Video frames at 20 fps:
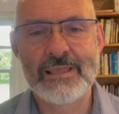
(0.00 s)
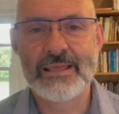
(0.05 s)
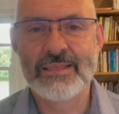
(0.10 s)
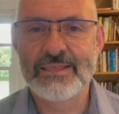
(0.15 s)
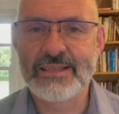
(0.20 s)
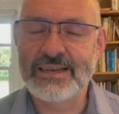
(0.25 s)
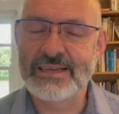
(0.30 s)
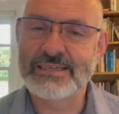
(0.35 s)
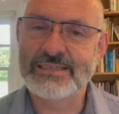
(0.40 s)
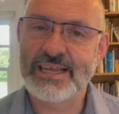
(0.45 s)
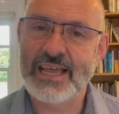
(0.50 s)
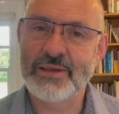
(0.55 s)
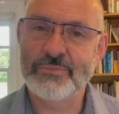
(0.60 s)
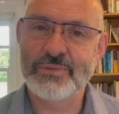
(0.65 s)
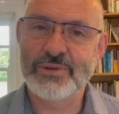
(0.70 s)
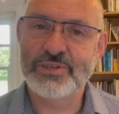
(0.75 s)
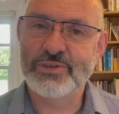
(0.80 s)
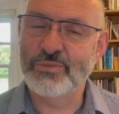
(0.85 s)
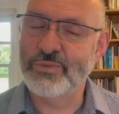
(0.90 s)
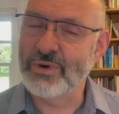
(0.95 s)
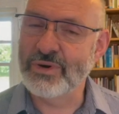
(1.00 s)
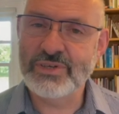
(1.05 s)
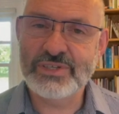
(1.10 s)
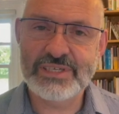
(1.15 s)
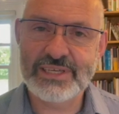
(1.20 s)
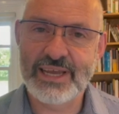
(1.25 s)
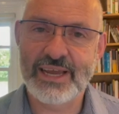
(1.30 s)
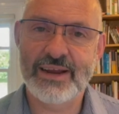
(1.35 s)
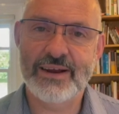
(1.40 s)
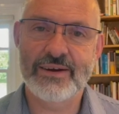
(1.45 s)
The disciples weren't
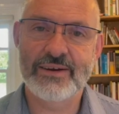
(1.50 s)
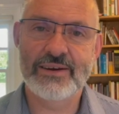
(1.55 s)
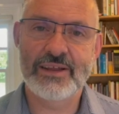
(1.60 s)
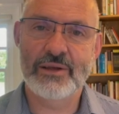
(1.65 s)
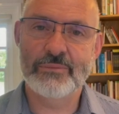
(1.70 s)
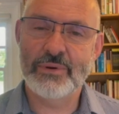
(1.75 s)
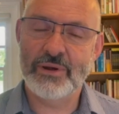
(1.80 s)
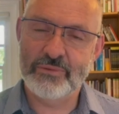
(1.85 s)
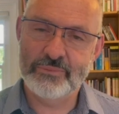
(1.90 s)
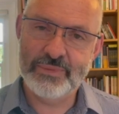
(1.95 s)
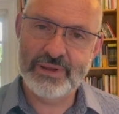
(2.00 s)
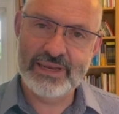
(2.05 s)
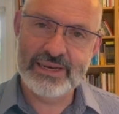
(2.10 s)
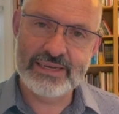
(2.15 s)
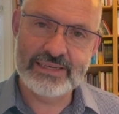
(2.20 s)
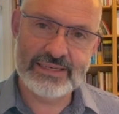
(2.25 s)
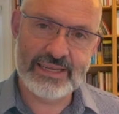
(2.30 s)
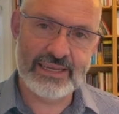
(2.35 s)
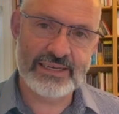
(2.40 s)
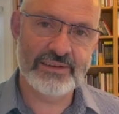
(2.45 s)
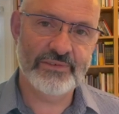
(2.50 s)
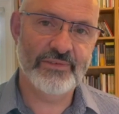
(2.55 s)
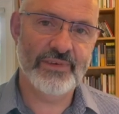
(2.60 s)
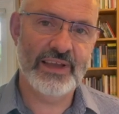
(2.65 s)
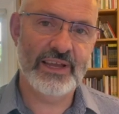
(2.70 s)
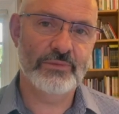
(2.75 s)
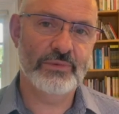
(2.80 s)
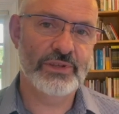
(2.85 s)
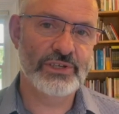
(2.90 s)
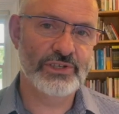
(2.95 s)
scared about being
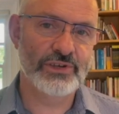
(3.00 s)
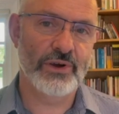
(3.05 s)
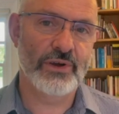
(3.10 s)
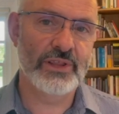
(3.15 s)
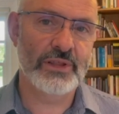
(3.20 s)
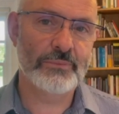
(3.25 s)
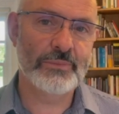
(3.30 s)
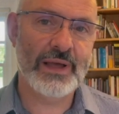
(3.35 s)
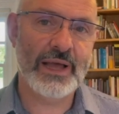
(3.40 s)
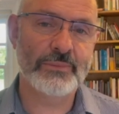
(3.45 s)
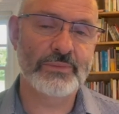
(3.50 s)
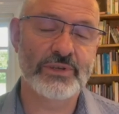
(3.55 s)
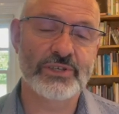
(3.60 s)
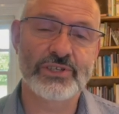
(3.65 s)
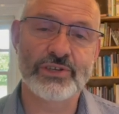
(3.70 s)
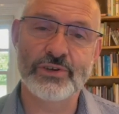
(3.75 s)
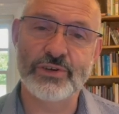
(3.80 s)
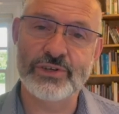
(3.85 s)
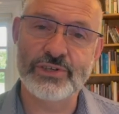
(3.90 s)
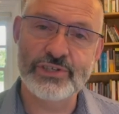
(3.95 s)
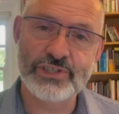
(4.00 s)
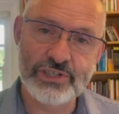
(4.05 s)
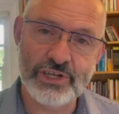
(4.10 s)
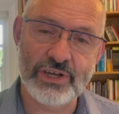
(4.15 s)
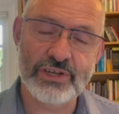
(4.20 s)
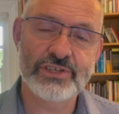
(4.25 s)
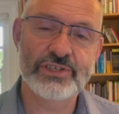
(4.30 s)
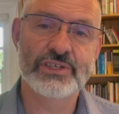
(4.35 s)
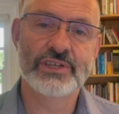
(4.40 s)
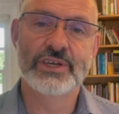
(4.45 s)
identified with John the Baptist, who had
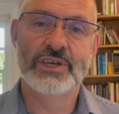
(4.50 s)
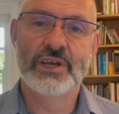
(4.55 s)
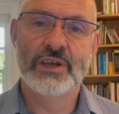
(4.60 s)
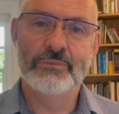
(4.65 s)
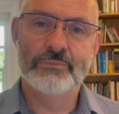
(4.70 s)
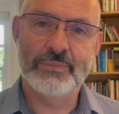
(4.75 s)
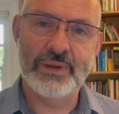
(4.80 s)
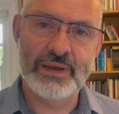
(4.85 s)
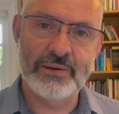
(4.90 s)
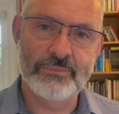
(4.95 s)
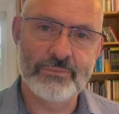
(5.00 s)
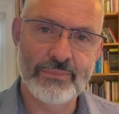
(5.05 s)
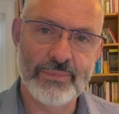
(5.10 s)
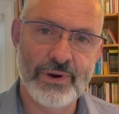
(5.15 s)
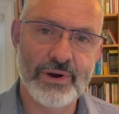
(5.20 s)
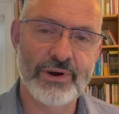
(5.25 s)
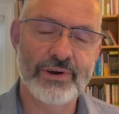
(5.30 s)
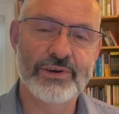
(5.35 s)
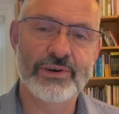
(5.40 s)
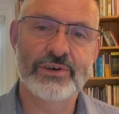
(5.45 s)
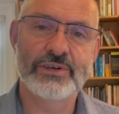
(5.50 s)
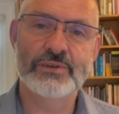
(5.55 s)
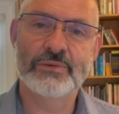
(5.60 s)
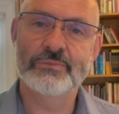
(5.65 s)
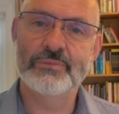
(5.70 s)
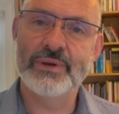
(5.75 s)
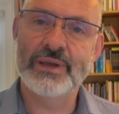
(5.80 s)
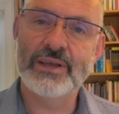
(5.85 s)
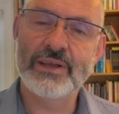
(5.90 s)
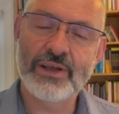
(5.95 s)
just been murdered
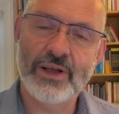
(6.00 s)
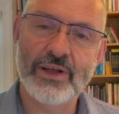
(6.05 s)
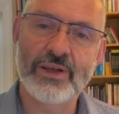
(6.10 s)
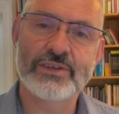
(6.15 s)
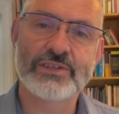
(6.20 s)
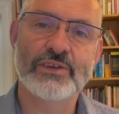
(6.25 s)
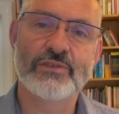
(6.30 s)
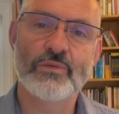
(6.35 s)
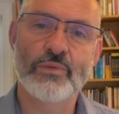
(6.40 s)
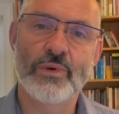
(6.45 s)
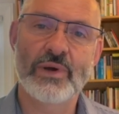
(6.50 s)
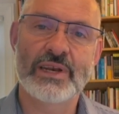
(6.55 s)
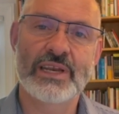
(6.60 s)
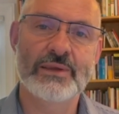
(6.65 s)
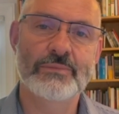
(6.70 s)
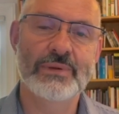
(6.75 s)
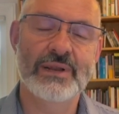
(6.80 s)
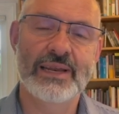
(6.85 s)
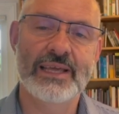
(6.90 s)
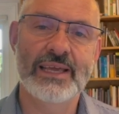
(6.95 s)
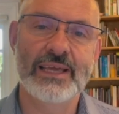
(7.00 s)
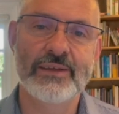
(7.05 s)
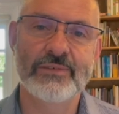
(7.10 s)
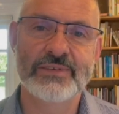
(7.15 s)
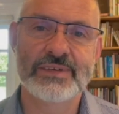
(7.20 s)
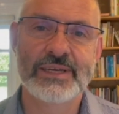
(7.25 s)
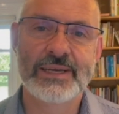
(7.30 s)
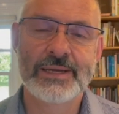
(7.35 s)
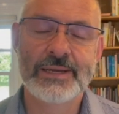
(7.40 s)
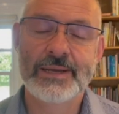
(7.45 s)
because of what he
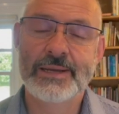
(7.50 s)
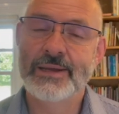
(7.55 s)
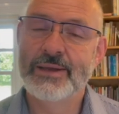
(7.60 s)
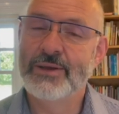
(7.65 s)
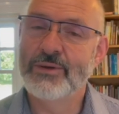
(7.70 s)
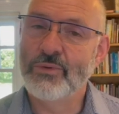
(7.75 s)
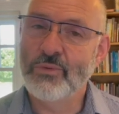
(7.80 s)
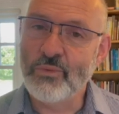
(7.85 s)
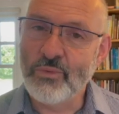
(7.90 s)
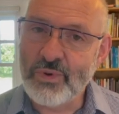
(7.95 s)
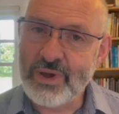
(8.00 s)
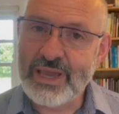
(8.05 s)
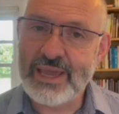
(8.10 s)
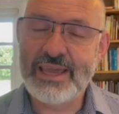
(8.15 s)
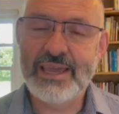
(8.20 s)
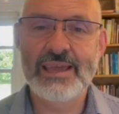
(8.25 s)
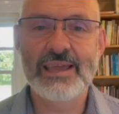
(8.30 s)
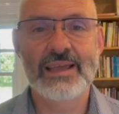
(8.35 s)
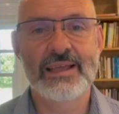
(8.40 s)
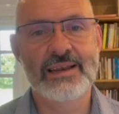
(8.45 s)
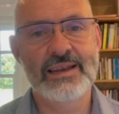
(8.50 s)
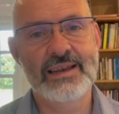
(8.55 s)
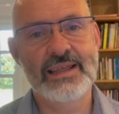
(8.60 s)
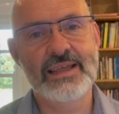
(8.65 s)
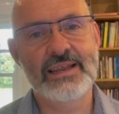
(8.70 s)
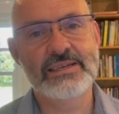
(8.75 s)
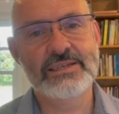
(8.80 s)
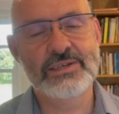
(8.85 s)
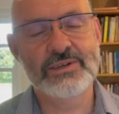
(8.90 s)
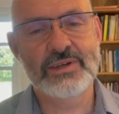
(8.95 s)
believed. We
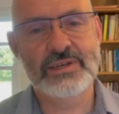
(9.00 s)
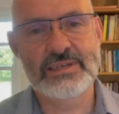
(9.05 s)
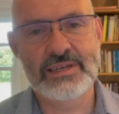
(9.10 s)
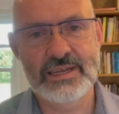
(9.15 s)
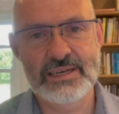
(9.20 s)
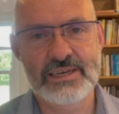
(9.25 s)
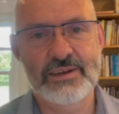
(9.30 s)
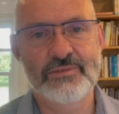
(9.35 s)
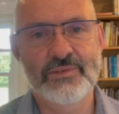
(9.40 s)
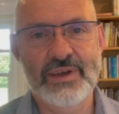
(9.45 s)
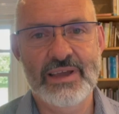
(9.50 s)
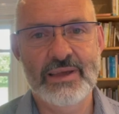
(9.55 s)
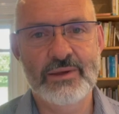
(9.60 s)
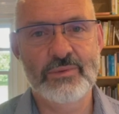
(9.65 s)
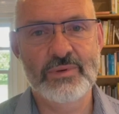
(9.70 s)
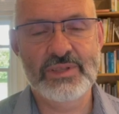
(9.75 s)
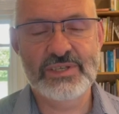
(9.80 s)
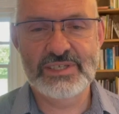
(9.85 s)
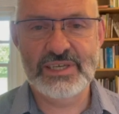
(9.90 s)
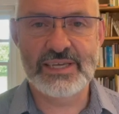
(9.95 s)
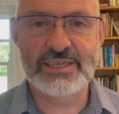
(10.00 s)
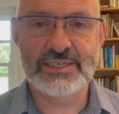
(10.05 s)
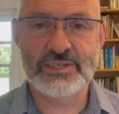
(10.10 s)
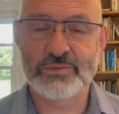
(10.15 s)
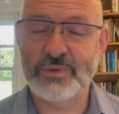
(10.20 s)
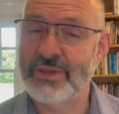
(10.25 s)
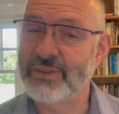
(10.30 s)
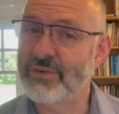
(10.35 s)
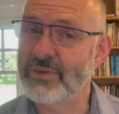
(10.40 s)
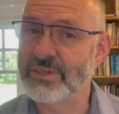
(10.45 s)
need to identify with
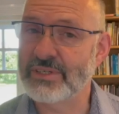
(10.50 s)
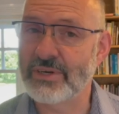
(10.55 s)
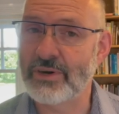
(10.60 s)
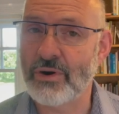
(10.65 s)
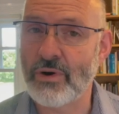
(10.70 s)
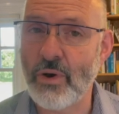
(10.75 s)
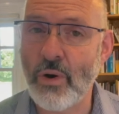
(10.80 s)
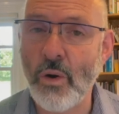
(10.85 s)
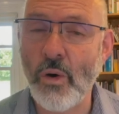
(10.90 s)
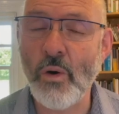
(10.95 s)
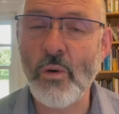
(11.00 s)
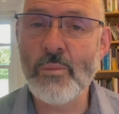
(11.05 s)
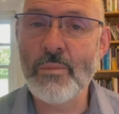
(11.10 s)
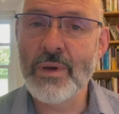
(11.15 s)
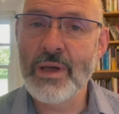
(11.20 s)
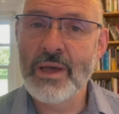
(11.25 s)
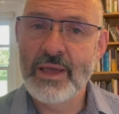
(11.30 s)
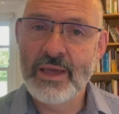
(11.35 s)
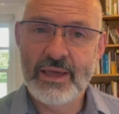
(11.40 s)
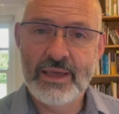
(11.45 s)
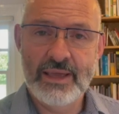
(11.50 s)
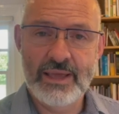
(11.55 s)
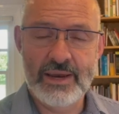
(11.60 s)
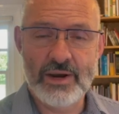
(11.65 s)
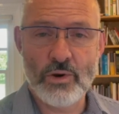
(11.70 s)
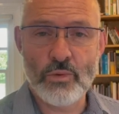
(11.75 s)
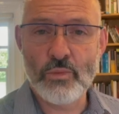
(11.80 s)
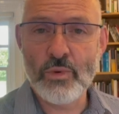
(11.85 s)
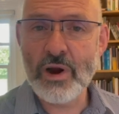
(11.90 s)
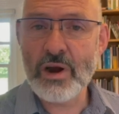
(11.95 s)
Jesus, whether it's in our home, in
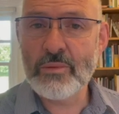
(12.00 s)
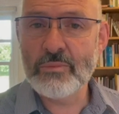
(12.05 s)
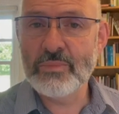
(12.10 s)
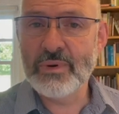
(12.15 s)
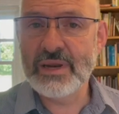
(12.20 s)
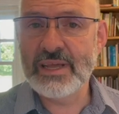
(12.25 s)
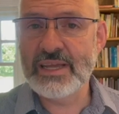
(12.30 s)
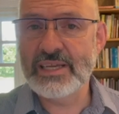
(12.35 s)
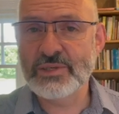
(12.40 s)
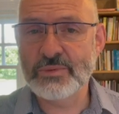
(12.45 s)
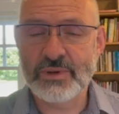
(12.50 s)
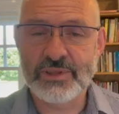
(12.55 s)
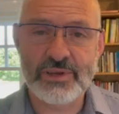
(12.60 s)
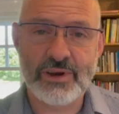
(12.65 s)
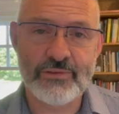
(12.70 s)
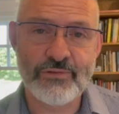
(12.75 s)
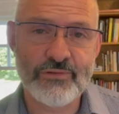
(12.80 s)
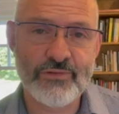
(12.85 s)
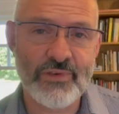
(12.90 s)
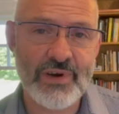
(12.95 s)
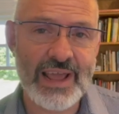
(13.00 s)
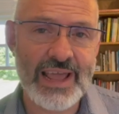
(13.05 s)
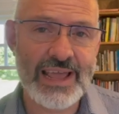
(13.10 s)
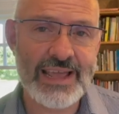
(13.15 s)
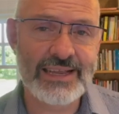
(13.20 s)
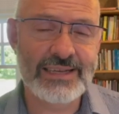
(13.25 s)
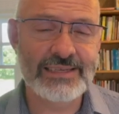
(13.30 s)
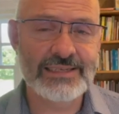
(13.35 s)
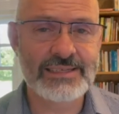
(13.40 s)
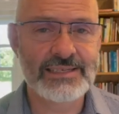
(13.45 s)
our workplace, with our
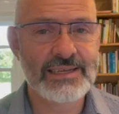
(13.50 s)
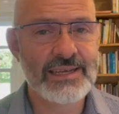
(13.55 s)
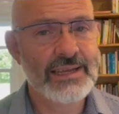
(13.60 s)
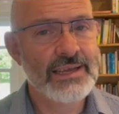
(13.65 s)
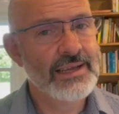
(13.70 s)
friends,